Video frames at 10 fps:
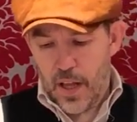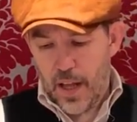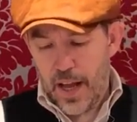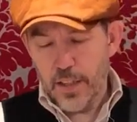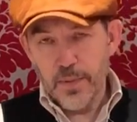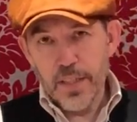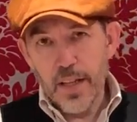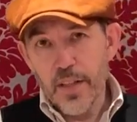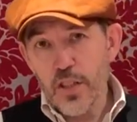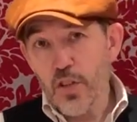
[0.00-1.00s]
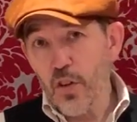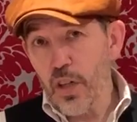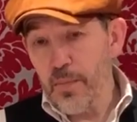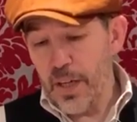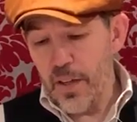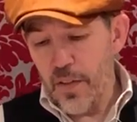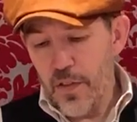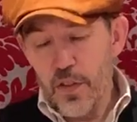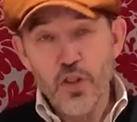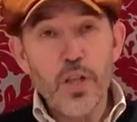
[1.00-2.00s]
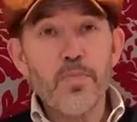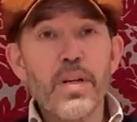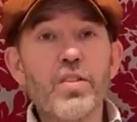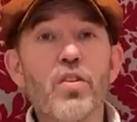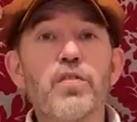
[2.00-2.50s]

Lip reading: Has to be said that it's not going to be the cheapest